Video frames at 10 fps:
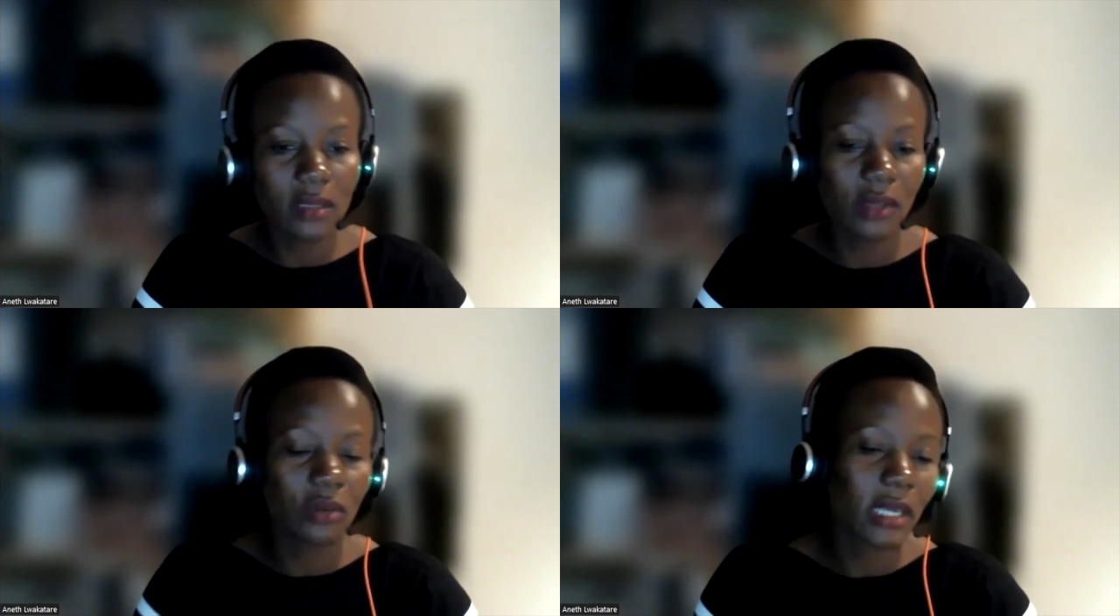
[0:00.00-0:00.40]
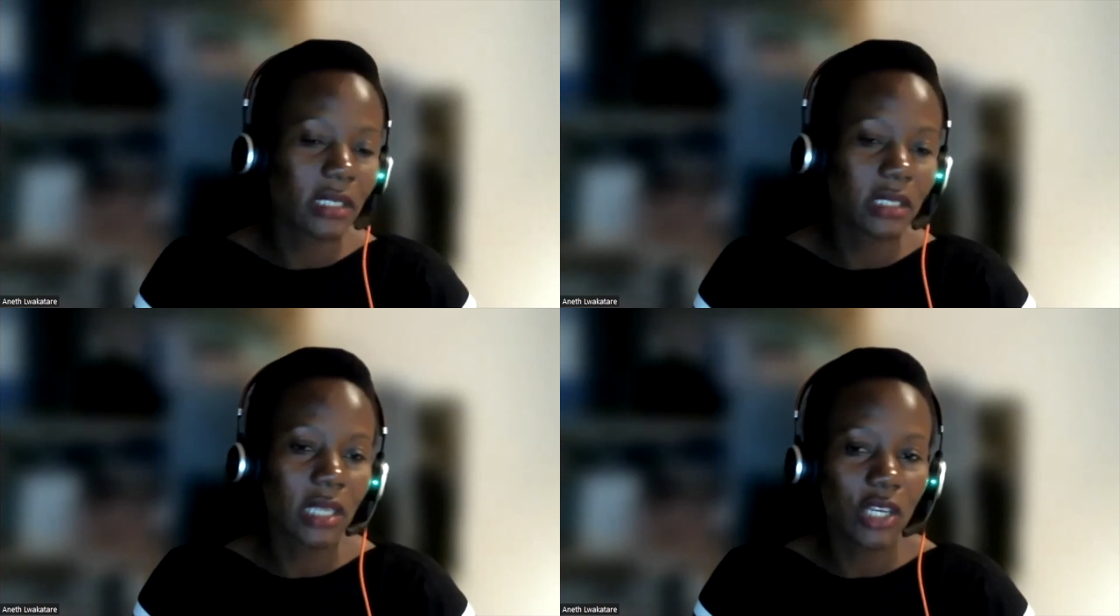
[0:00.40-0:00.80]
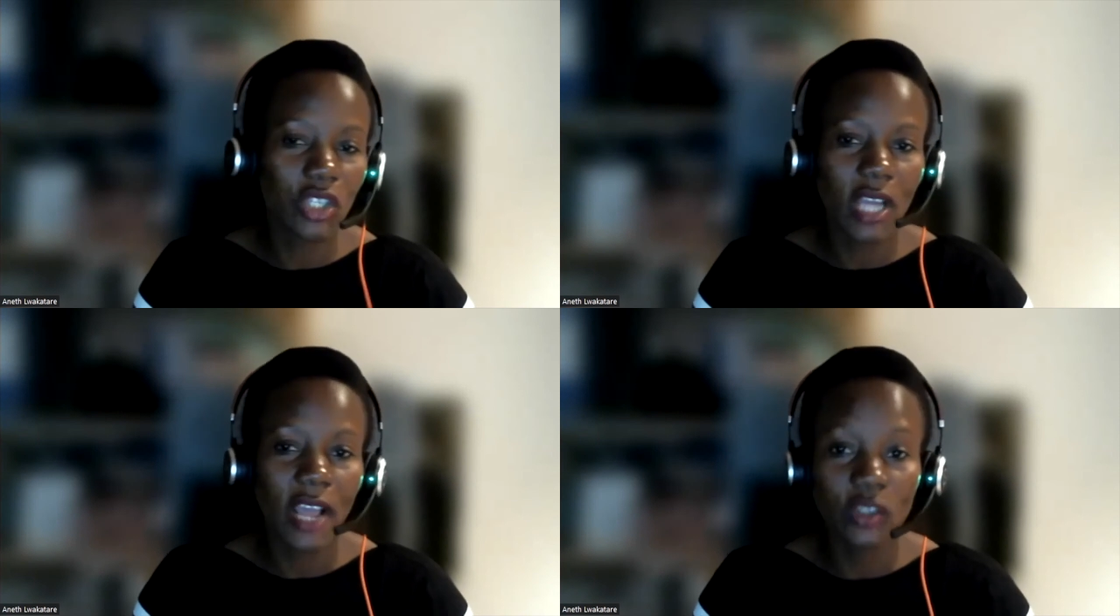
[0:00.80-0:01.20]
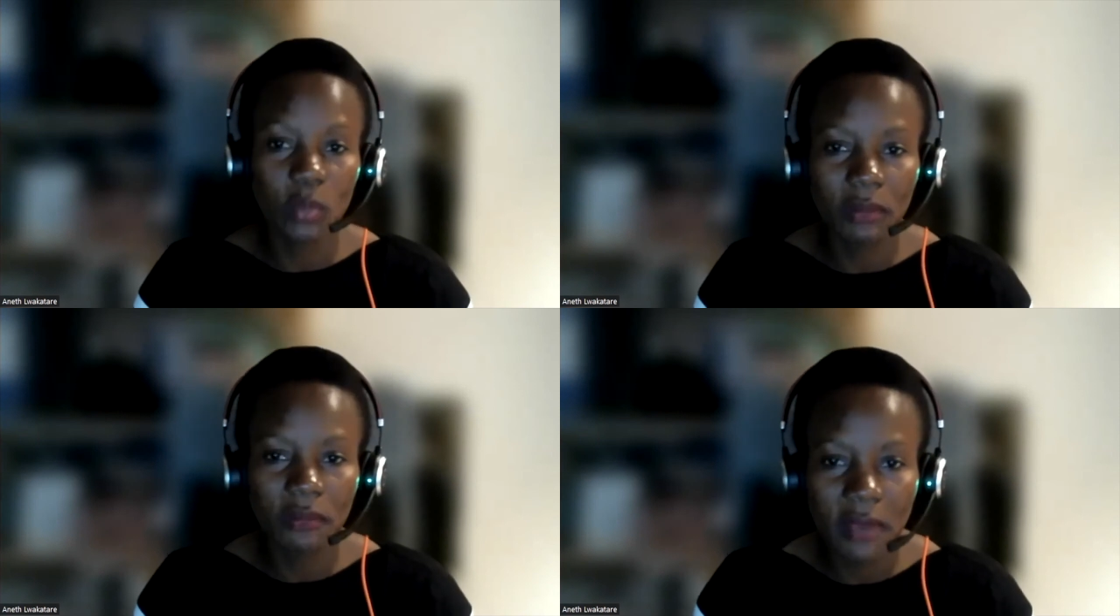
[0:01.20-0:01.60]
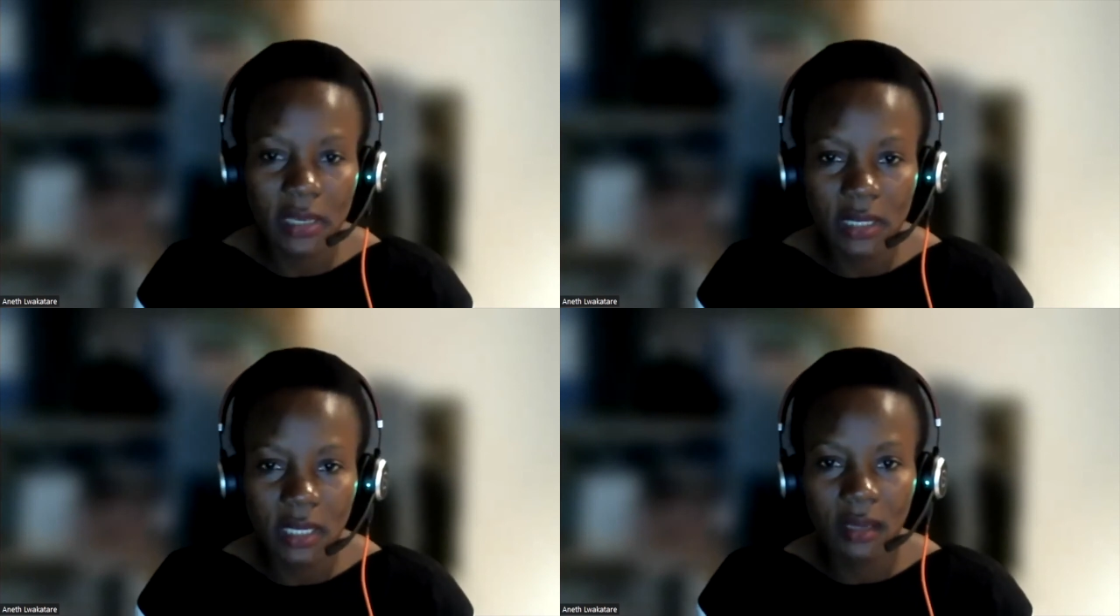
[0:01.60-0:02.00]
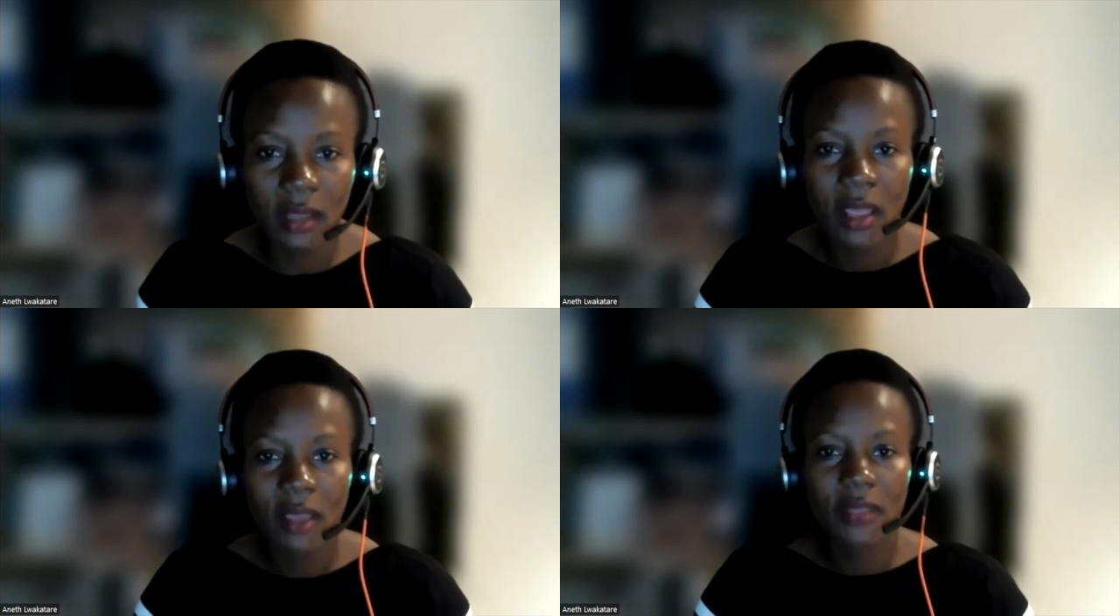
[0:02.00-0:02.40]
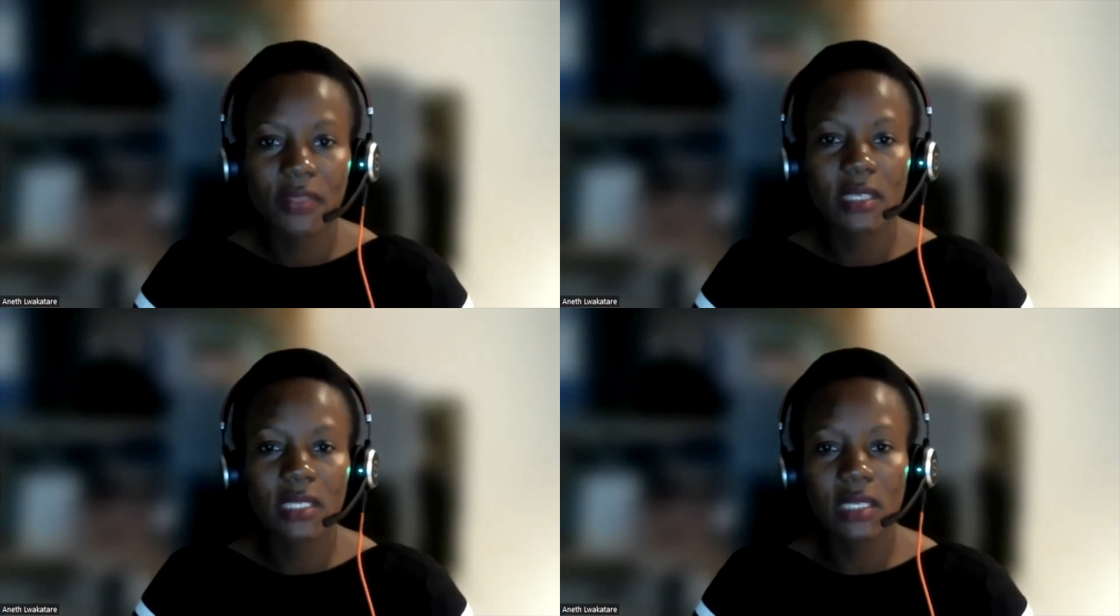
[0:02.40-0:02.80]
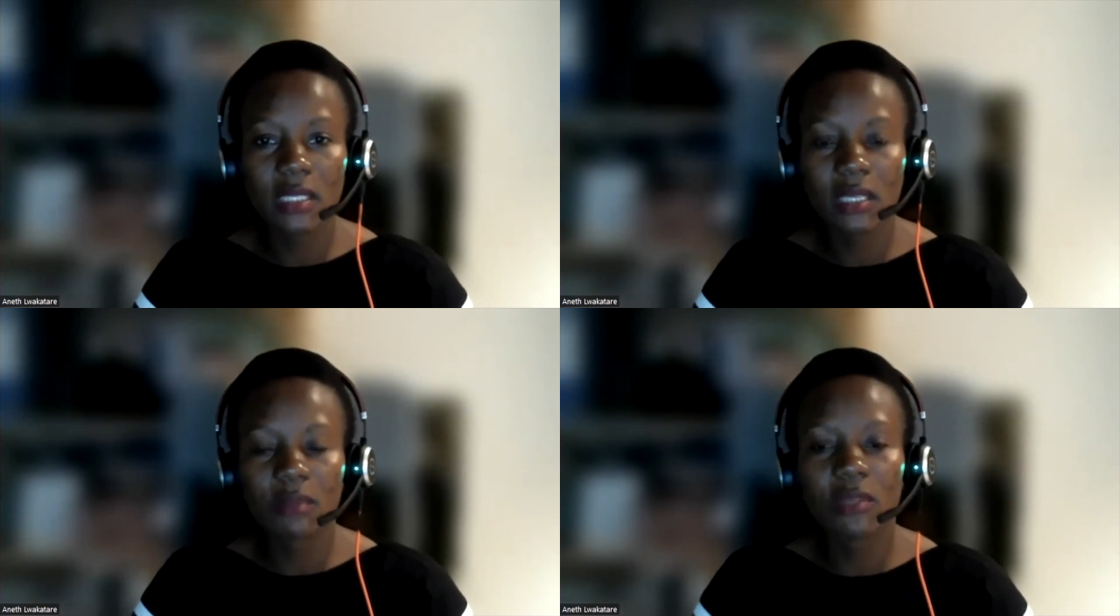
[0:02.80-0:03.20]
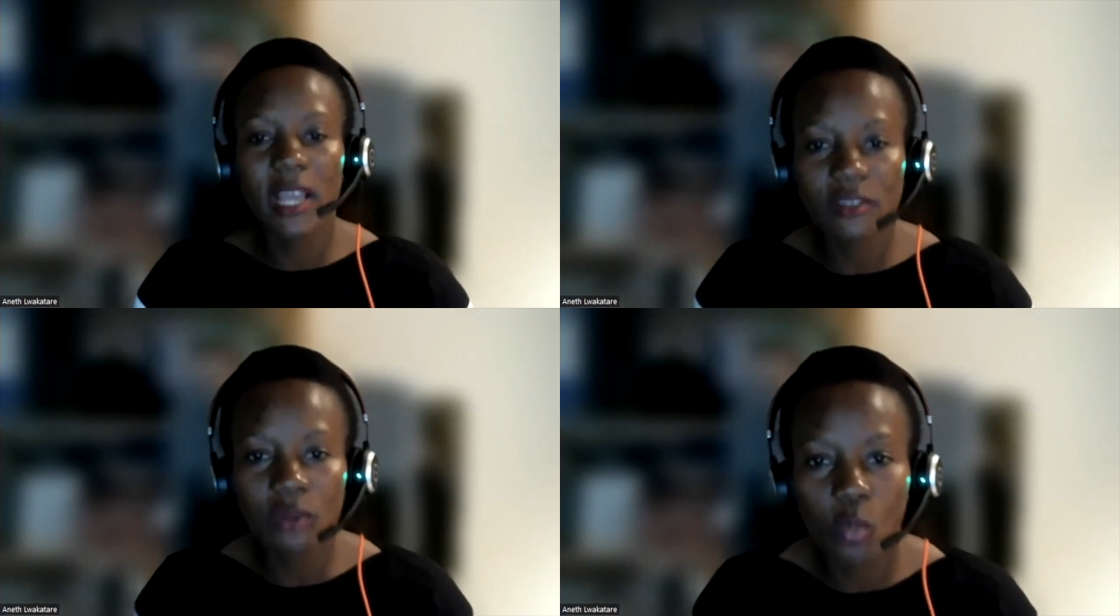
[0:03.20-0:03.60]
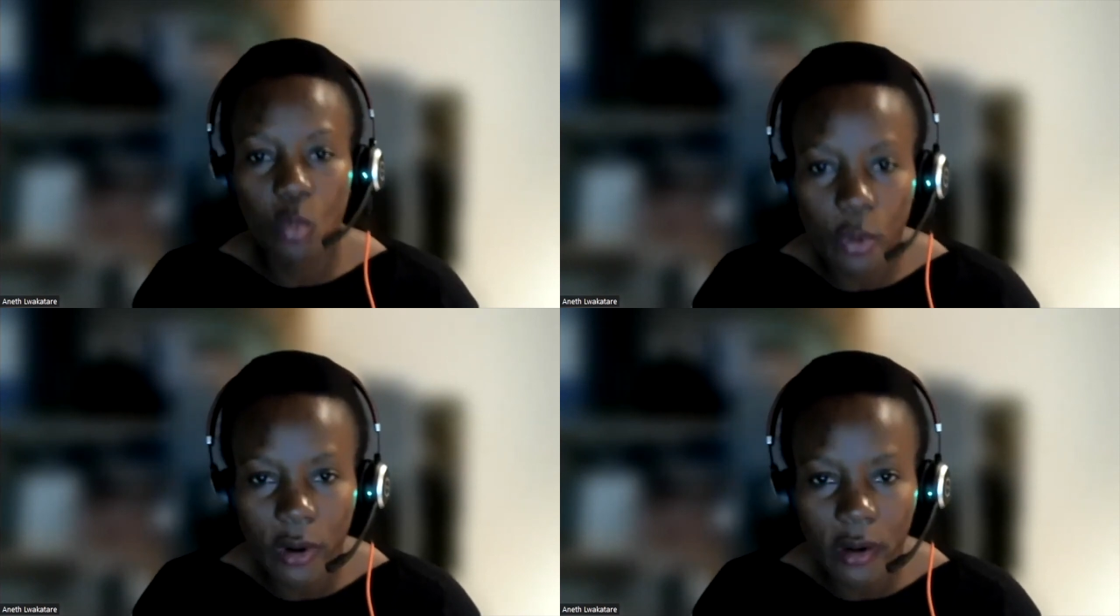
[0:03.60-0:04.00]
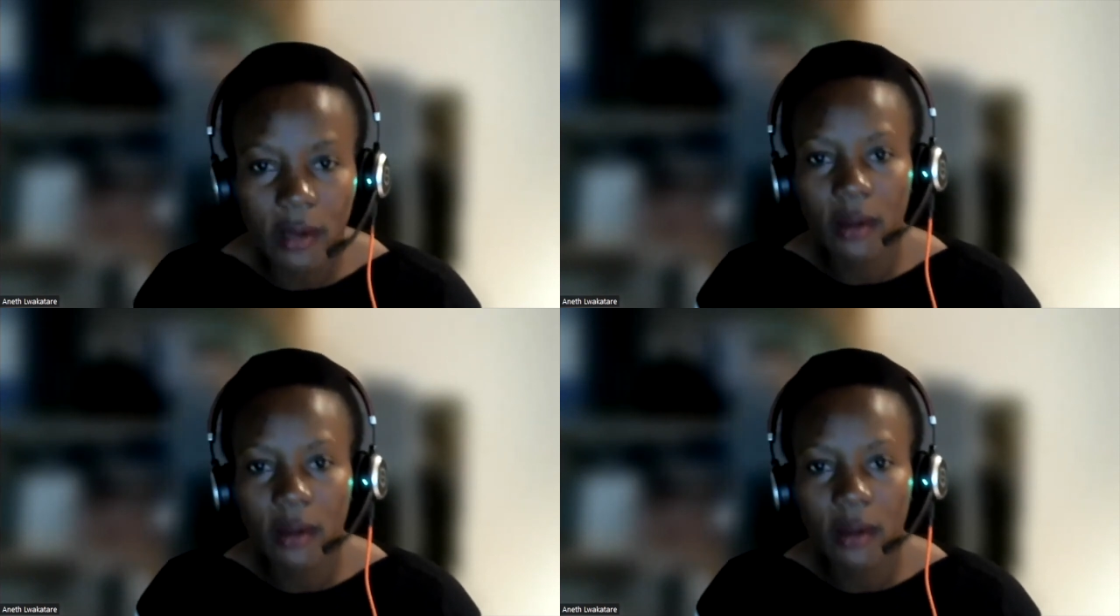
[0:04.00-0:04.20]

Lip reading: that the United Nations has been facing, that the system doesn't work,